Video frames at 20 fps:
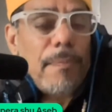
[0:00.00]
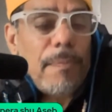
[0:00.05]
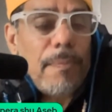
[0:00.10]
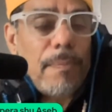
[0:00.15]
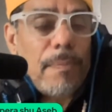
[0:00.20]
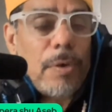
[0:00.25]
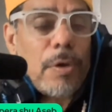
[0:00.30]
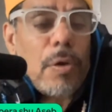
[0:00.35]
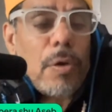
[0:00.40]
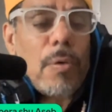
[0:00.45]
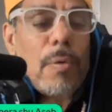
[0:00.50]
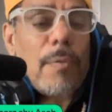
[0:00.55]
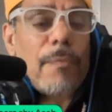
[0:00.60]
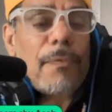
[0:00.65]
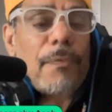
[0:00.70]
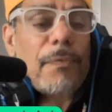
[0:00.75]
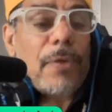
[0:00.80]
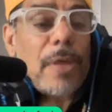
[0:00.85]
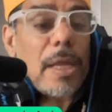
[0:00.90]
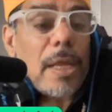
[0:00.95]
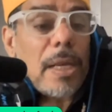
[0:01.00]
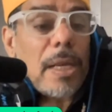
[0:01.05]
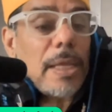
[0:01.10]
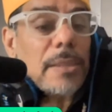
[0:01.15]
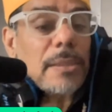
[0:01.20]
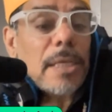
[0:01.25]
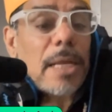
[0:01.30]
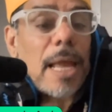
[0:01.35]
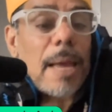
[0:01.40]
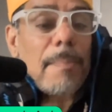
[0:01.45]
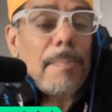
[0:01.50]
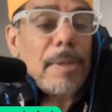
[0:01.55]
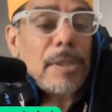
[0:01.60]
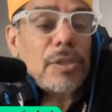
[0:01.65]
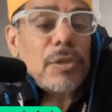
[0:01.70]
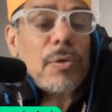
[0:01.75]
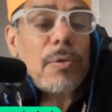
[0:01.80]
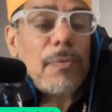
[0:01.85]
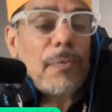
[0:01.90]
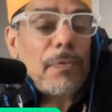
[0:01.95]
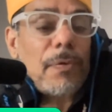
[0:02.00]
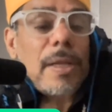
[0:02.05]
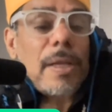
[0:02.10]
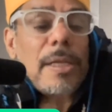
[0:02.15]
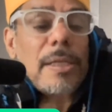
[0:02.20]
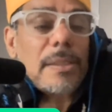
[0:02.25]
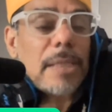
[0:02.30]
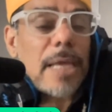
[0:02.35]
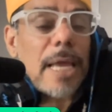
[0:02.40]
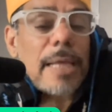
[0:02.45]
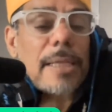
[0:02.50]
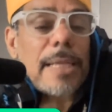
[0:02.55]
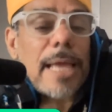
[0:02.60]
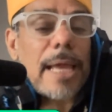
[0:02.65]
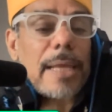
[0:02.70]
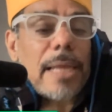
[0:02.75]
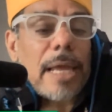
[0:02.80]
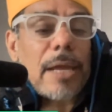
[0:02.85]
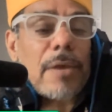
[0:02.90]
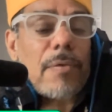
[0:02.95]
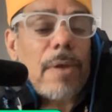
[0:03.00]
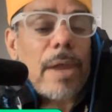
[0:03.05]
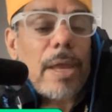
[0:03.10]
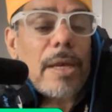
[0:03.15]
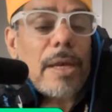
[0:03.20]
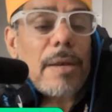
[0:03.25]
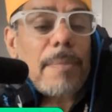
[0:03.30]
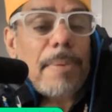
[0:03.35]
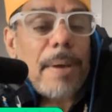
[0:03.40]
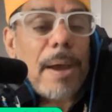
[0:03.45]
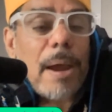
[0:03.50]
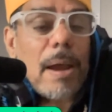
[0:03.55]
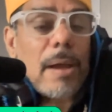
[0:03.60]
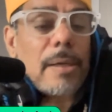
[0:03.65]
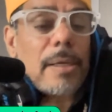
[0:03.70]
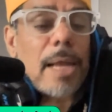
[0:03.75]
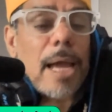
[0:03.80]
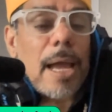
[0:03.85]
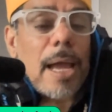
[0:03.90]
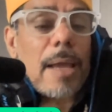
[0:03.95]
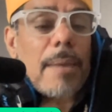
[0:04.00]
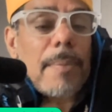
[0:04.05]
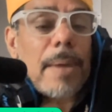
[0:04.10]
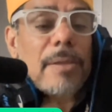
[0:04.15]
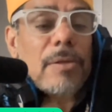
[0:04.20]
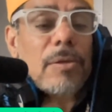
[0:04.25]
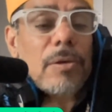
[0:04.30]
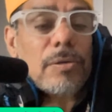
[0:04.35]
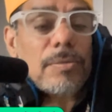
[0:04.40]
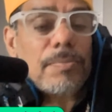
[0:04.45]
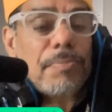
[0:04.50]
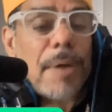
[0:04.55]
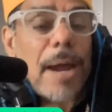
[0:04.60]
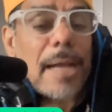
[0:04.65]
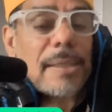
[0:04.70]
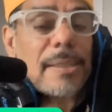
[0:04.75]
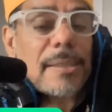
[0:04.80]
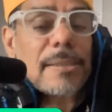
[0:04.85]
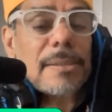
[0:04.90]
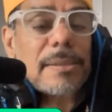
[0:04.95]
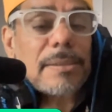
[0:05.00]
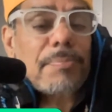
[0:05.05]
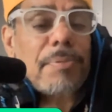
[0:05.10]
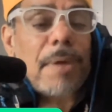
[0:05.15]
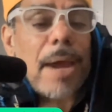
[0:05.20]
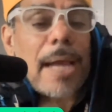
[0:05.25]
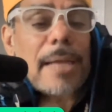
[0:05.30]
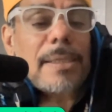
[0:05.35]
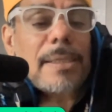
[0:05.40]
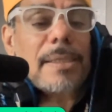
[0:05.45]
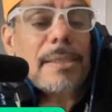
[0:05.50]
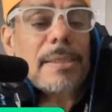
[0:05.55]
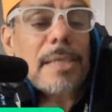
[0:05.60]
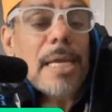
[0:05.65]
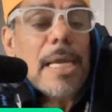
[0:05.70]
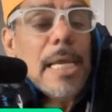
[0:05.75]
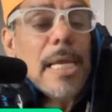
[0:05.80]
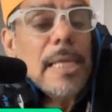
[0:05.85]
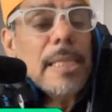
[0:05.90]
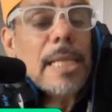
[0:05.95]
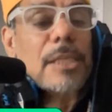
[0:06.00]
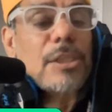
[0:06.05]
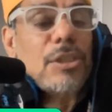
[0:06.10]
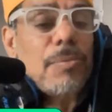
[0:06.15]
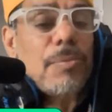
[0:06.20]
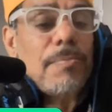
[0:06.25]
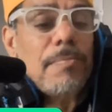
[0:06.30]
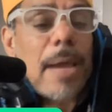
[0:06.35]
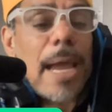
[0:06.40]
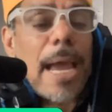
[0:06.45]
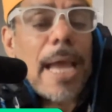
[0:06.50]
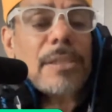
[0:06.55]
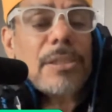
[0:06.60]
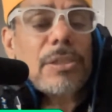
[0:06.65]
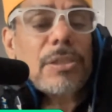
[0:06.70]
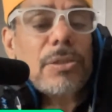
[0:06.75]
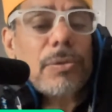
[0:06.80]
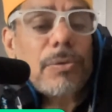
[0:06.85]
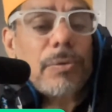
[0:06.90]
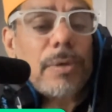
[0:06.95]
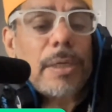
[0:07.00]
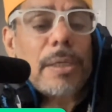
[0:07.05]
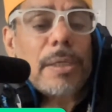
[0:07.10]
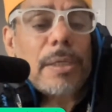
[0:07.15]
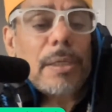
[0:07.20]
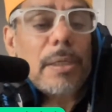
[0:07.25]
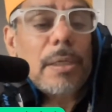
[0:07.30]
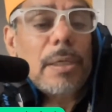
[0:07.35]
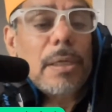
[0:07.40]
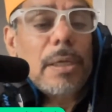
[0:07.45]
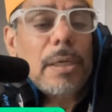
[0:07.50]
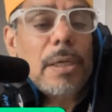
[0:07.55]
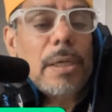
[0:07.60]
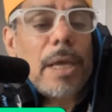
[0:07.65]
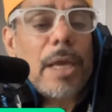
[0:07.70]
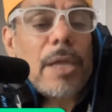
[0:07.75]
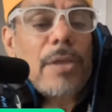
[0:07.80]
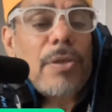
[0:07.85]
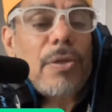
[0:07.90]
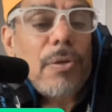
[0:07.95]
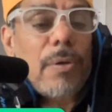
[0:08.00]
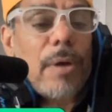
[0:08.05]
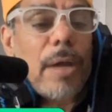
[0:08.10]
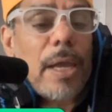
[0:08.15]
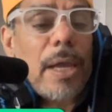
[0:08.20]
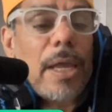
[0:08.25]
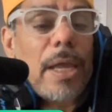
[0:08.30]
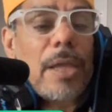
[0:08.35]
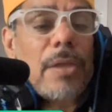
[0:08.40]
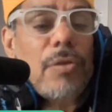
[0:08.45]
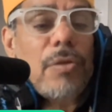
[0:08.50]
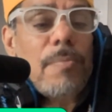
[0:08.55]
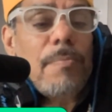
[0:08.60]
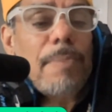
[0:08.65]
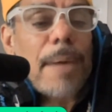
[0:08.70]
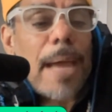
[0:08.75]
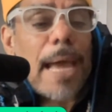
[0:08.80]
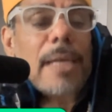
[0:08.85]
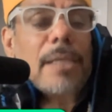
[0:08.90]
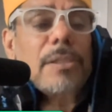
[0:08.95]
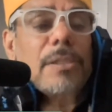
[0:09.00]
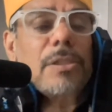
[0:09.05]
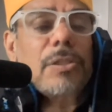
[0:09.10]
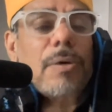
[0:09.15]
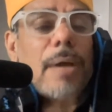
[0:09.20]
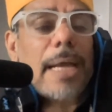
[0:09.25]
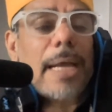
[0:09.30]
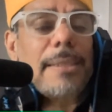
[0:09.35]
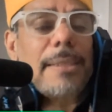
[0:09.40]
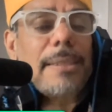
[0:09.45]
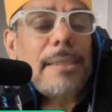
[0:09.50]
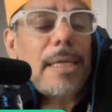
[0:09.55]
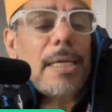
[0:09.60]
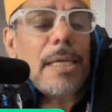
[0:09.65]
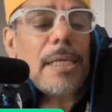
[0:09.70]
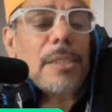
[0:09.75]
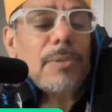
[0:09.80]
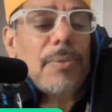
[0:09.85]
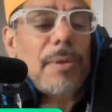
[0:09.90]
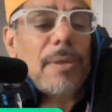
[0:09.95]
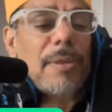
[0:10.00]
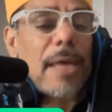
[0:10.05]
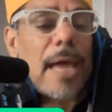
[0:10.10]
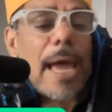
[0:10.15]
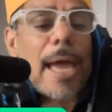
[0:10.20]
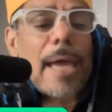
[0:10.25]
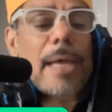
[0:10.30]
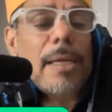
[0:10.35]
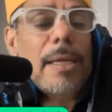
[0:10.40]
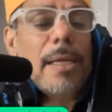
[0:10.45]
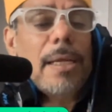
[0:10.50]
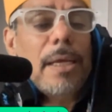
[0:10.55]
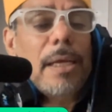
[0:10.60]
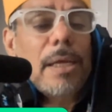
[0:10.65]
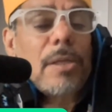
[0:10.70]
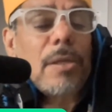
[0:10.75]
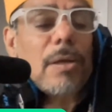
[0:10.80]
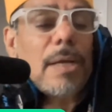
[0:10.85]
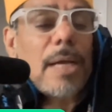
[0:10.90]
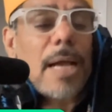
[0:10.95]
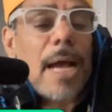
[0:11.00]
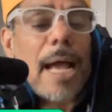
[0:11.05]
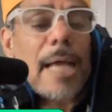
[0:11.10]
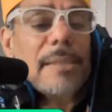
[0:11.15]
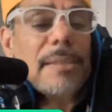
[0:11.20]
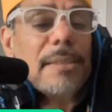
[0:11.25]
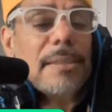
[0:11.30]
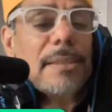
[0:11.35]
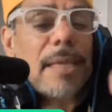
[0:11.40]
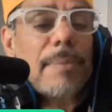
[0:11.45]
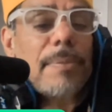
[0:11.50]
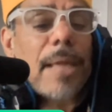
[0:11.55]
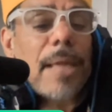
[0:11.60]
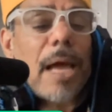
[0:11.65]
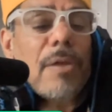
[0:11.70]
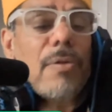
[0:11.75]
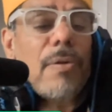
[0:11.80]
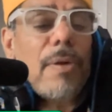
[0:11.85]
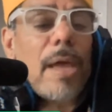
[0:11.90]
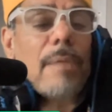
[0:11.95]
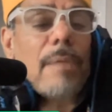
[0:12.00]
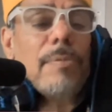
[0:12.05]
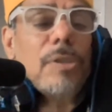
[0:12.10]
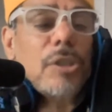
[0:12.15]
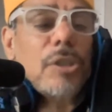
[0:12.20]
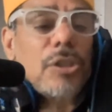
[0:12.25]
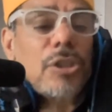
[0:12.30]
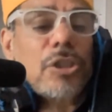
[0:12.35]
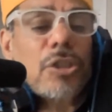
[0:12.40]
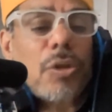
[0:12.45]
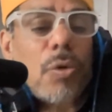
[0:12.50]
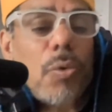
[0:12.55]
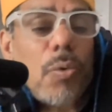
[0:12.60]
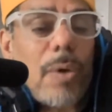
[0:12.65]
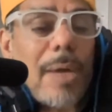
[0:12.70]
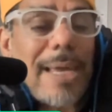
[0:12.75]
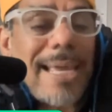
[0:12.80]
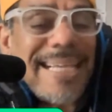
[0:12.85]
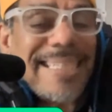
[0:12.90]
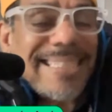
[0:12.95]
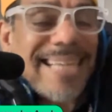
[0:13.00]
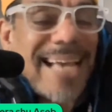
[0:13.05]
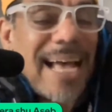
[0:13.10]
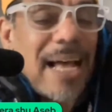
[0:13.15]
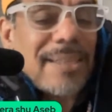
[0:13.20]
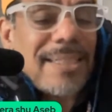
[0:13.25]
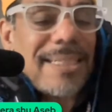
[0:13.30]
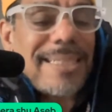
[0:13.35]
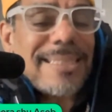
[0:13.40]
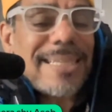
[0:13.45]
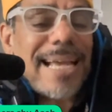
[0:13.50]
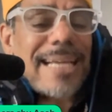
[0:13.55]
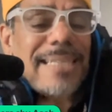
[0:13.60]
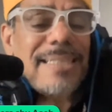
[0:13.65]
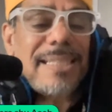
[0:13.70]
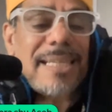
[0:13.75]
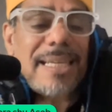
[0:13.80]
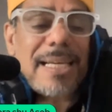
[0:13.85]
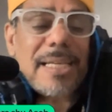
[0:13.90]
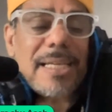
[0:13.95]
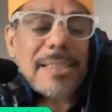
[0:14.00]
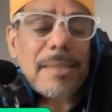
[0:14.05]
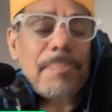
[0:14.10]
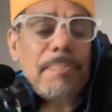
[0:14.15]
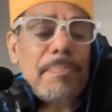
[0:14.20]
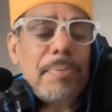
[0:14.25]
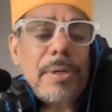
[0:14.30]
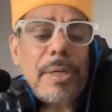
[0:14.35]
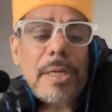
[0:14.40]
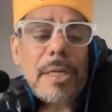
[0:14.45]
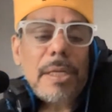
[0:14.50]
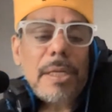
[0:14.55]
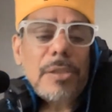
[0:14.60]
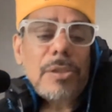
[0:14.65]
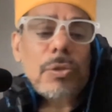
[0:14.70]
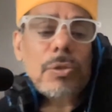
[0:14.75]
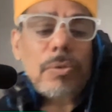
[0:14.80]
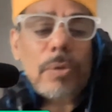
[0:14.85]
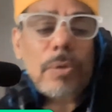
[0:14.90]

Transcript: you know, feelings and habitual feelings that created a paradigm, and those practice that you master it, and you balance your ideas with that, your concept. Now you're able to squeeze out these ideas and put it into